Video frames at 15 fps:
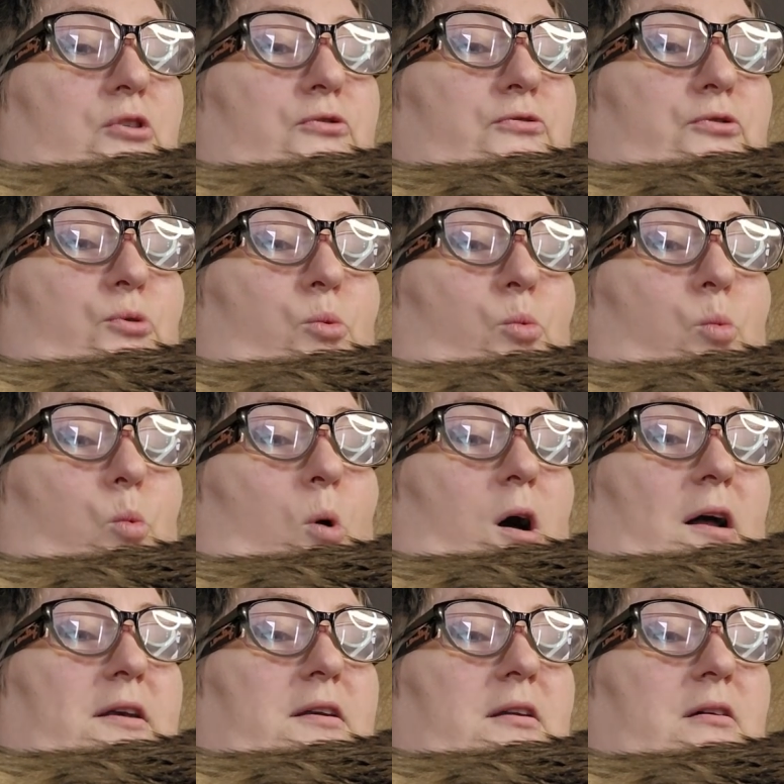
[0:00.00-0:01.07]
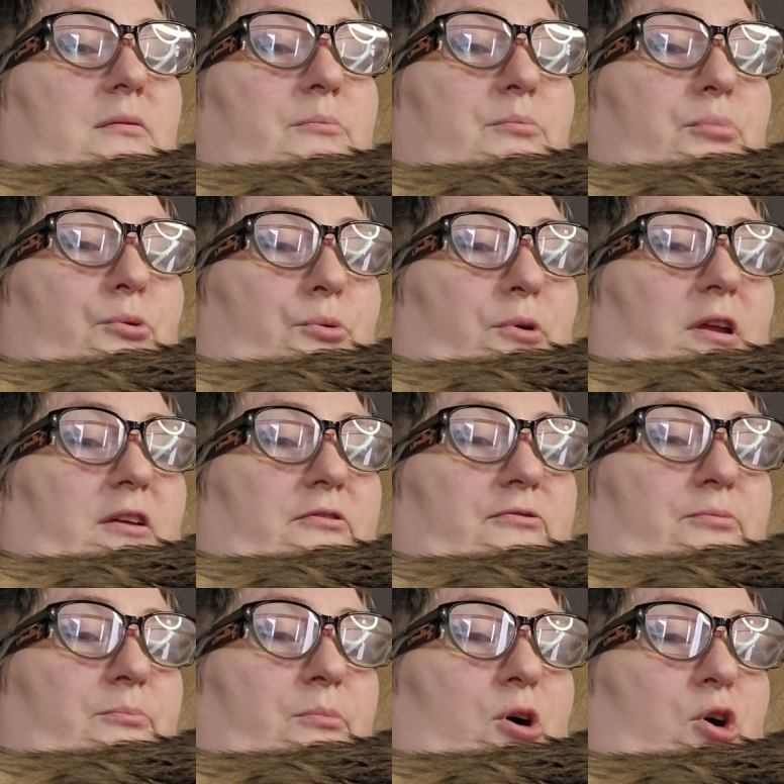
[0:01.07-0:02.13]
For one brief
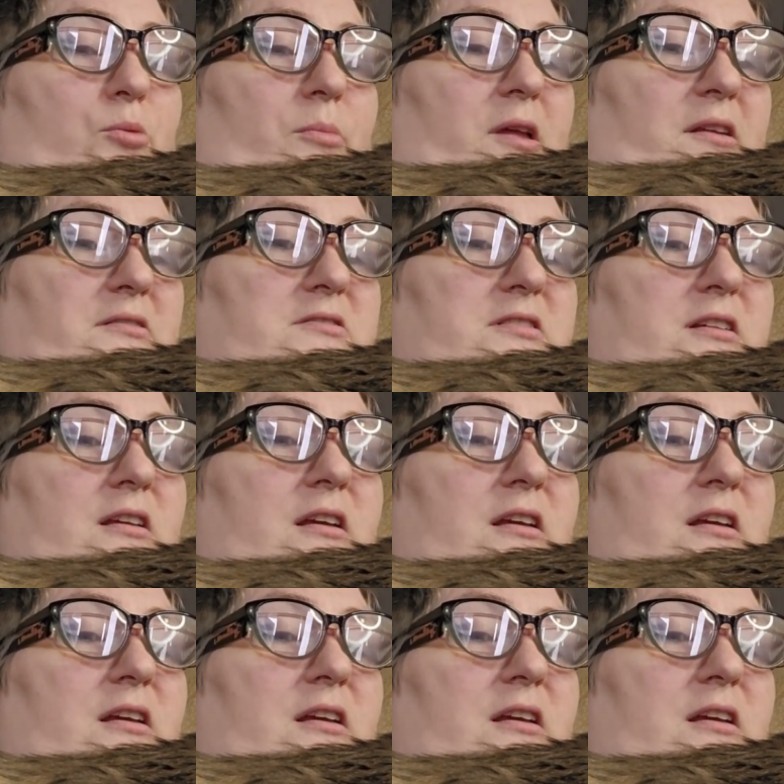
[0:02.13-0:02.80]
moment,